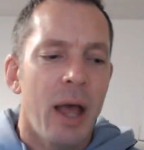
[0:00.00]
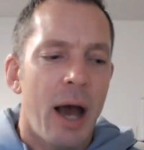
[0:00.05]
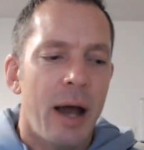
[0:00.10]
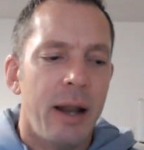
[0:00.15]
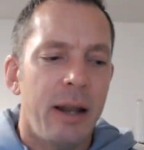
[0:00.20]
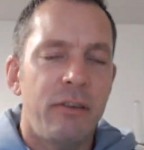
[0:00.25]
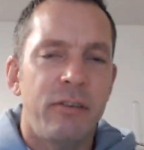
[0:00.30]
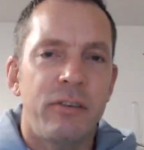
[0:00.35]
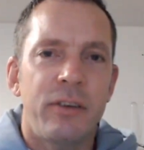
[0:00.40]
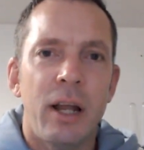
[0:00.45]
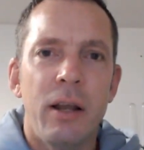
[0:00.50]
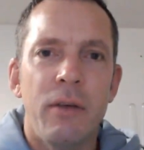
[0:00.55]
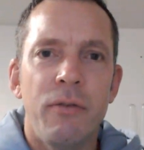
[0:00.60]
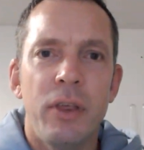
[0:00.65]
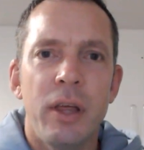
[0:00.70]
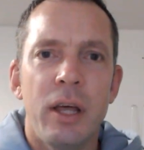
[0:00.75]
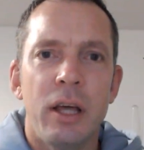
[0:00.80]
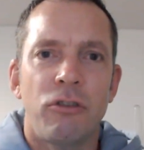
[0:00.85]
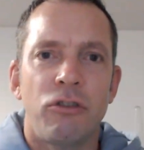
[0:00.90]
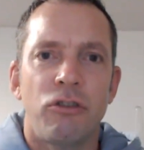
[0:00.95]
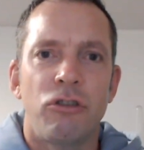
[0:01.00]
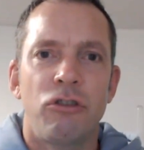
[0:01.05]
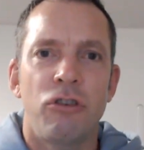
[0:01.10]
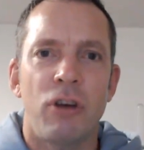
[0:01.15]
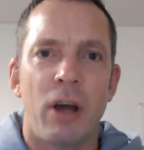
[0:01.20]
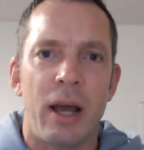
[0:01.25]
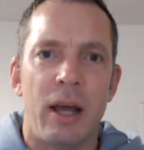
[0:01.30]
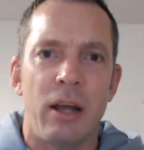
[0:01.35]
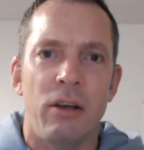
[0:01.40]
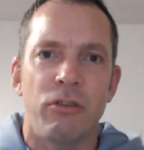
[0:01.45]
and instead of the
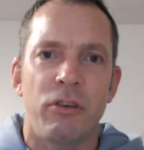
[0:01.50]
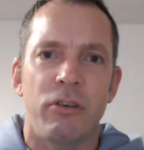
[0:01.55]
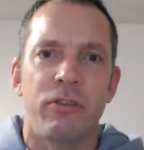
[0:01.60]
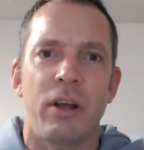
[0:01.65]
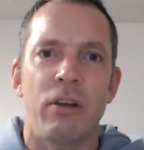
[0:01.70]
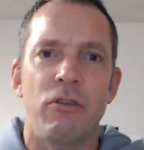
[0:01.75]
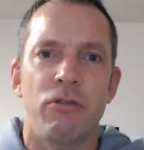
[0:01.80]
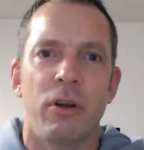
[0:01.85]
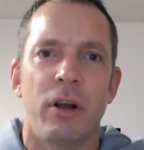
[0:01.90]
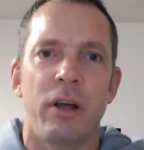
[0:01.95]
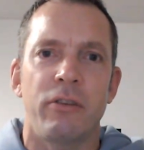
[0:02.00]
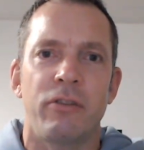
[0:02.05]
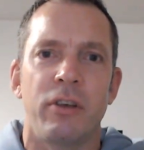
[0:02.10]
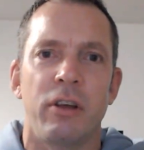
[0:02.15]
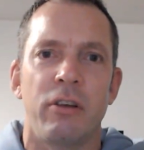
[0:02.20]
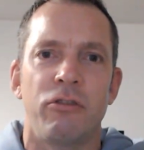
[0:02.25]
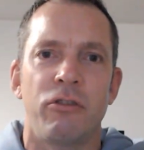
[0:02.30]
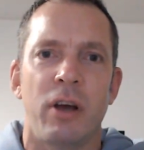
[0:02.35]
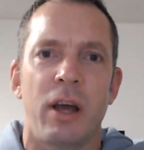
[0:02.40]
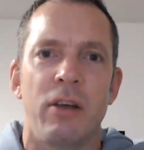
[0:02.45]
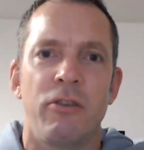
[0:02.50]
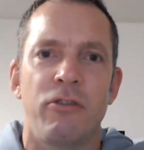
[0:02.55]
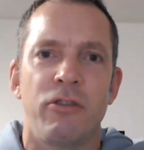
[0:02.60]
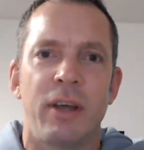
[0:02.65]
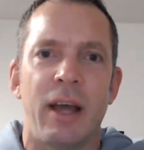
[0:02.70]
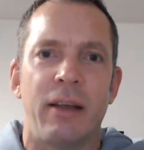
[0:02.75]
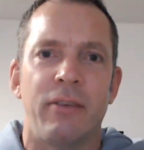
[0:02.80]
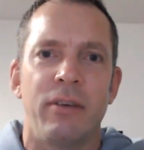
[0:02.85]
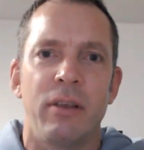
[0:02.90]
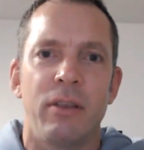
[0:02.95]
exchange, the centralized exchange,
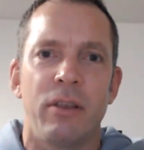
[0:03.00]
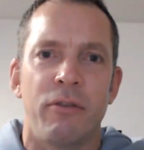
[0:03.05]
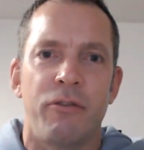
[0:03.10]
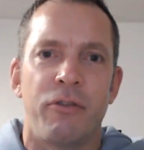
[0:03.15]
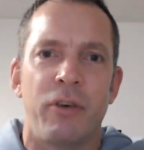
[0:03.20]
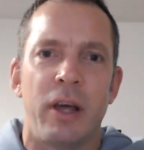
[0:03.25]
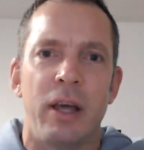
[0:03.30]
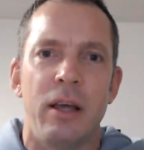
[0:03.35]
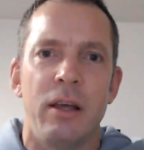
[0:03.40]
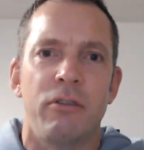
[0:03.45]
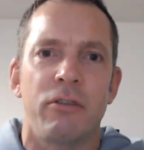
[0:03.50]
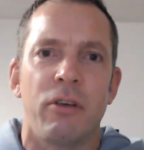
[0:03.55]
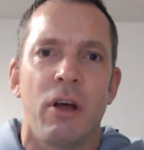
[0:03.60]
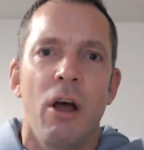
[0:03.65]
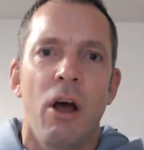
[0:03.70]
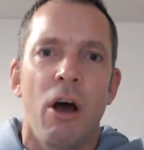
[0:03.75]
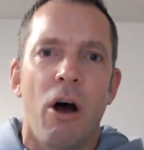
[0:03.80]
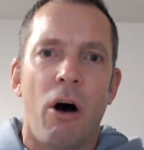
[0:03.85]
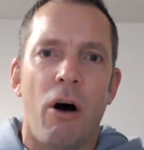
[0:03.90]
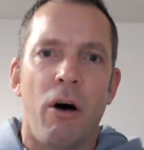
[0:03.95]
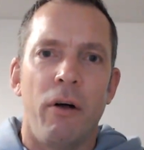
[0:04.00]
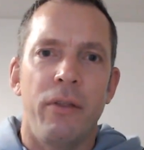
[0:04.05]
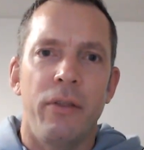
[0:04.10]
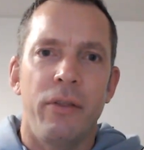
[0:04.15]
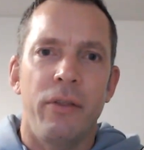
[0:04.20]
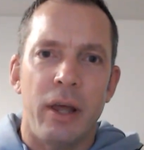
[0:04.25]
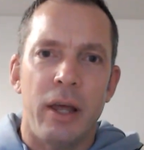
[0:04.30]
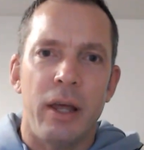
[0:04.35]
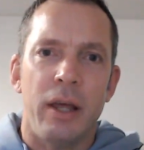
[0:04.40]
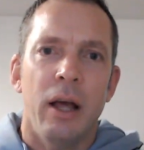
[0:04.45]
getting the fees
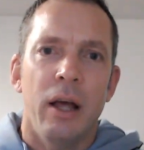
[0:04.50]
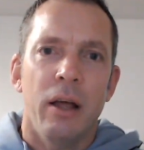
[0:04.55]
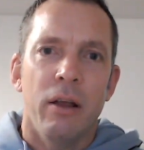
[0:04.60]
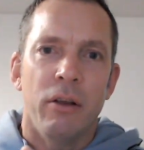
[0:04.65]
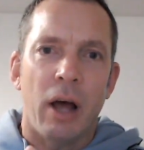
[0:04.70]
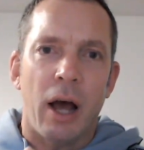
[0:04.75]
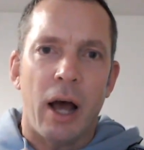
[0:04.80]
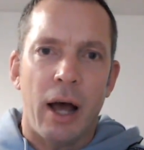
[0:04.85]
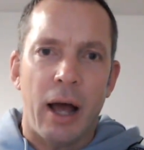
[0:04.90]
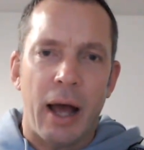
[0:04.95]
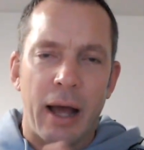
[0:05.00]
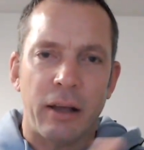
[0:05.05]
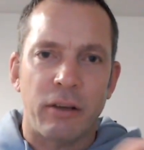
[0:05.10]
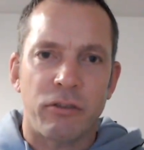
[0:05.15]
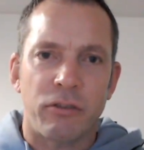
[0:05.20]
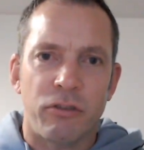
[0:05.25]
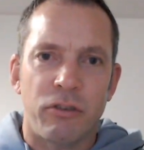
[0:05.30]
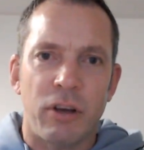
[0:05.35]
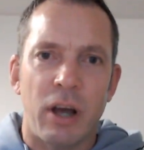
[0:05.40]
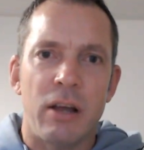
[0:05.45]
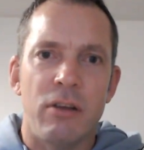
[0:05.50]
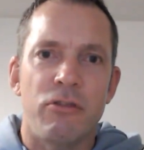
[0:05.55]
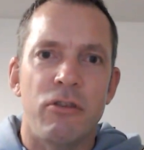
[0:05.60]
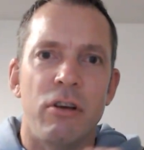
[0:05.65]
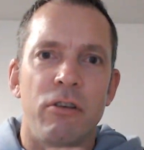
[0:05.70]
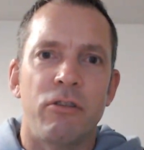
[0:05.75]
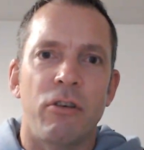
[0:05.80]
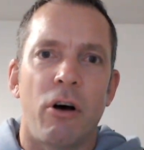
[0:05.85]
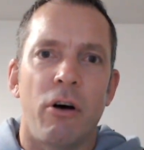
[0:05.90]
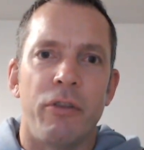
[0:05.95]
on the
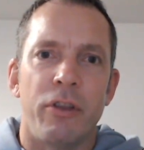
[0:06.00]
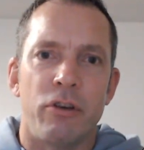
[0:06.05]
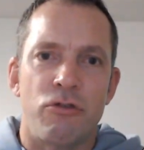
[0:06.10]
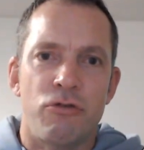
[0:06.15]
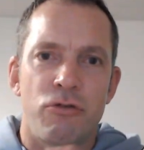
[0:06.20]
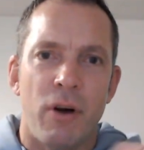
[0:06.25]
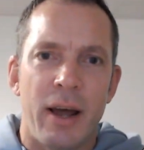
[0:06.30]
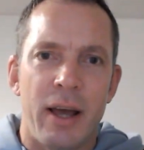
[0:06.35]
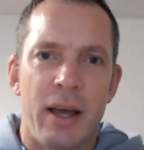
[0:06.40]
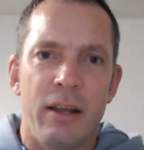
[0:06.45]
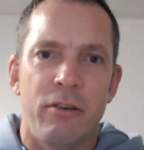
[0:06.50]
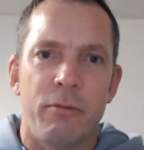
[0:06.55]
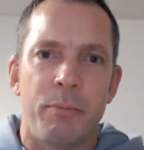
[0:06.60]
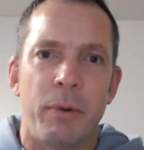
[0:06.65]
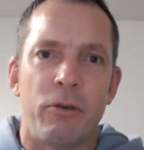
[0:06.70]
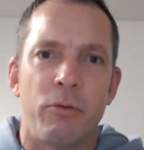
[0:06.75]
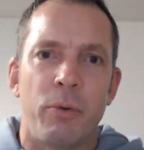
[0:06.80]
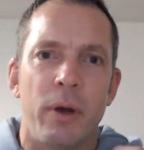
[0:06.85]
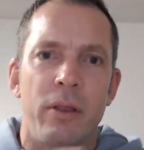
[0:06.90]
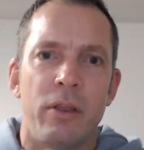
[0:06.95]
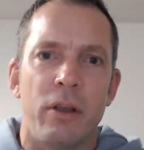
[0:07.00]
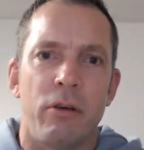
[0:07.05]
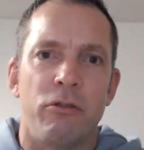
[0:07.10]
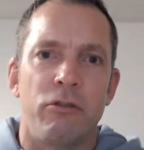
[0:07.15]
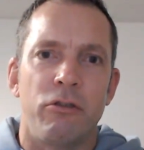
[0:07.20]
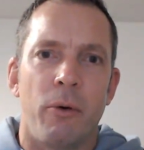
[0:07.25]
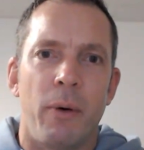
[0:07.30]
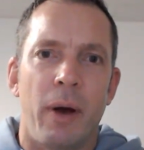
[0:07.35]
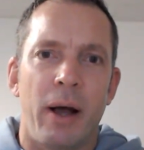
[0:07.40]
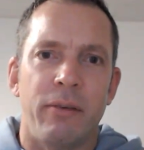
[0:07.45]
exchanges, on the trades between those
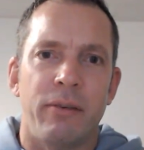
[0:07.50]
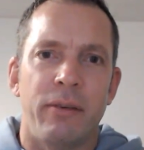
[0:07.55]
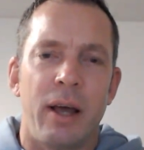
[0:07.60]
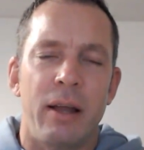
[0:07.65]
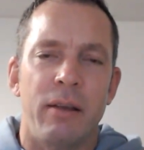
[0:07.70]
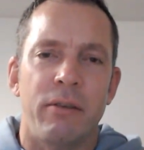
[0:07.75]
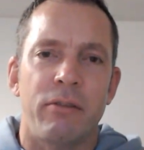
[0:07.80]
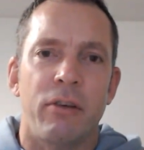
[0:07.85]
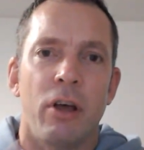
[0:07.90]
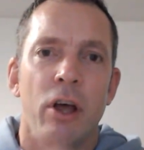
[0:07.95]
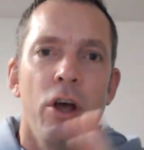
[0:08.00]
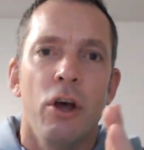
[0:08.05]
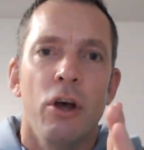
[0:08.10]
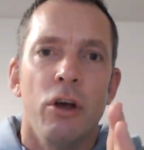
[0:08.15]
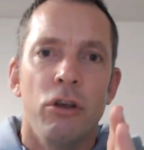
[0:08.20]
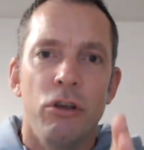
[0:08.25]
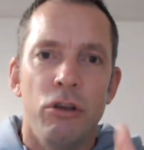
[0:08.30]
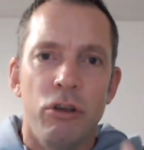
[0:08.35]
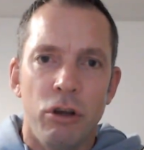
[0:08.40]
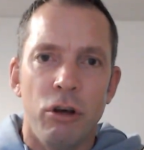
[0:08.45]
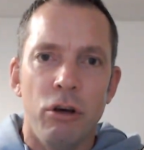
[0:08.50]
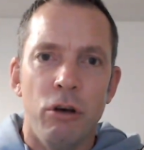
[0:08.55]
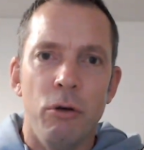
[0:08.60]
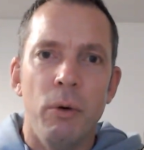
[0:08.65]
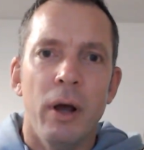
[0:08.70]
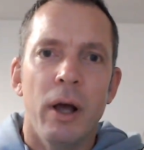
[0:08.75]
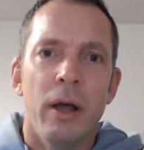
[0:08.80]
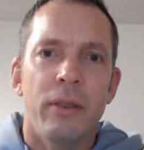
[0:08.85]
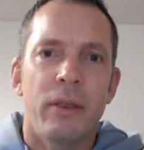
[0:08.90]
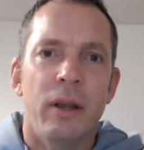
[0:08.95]
two assets,
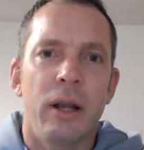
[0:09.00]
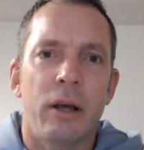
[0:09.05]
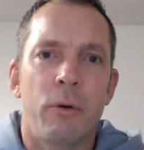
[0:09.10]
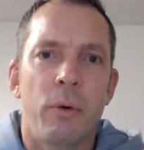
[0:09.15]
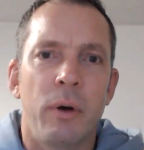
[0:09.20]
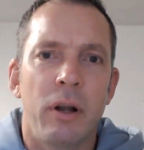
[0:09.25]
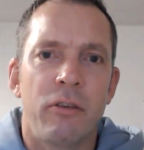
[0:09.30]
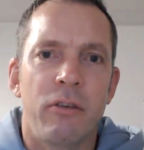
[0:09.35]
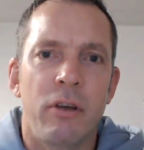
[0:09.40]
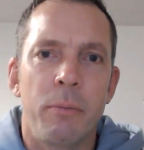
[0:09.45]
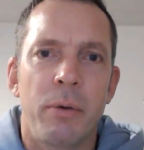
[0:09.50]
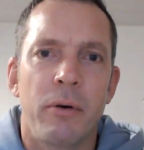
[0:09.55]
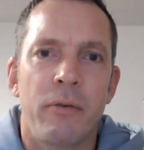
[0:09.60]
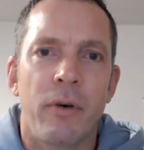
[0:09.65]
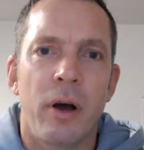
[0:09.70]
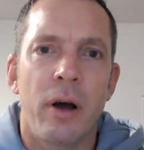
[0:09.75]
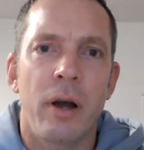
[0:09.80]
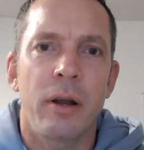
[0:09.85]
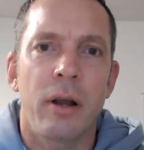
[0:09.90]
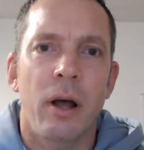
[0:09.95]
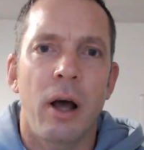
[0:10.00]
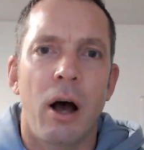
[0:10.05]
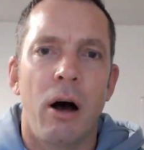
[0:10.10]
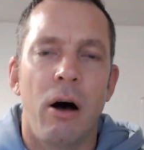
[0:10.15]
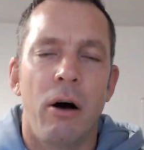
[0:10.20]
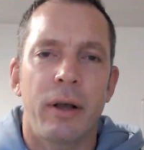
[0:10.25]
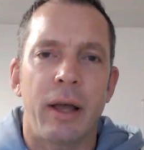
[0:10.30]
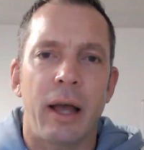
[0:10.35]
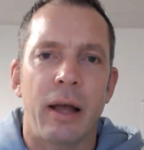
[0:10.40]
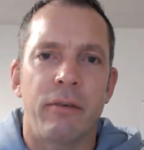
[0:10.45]
you, the liquidity provider,
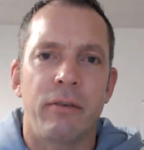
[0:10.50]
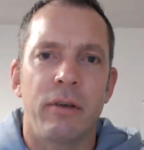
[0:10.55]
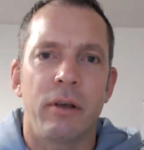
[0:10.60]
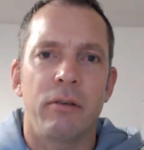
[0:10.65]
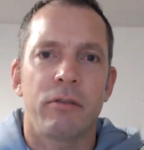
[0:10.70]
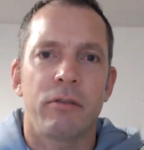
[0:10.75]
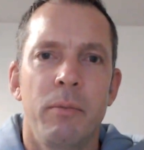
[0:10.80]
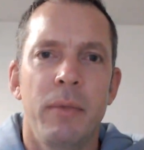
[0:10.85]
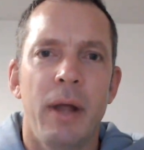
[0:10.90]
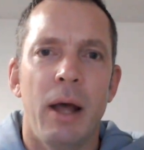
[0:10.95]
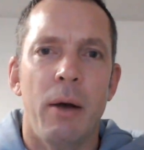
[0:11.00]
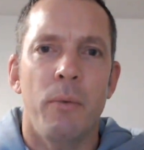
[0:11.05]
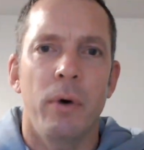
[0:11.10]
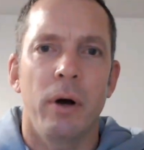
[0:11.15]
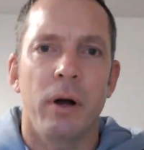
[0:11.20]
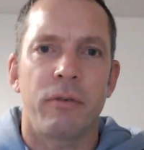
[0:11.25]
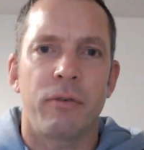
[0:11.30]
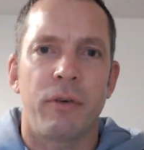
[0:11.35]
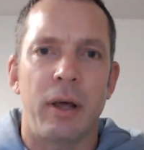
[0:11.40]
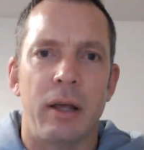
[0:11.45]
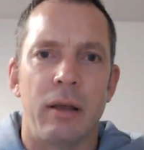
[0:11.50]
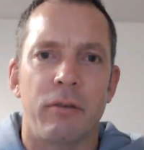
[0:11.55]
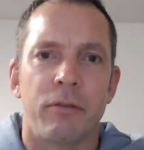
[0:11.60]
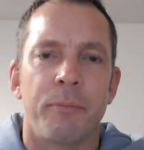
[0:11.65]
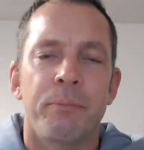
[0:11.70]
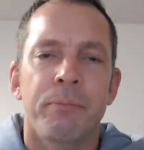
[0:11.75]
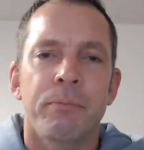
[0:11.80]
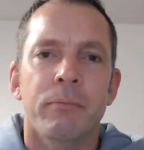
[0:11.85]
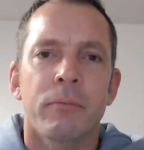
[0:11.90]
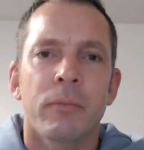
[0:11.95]
are getting network fees.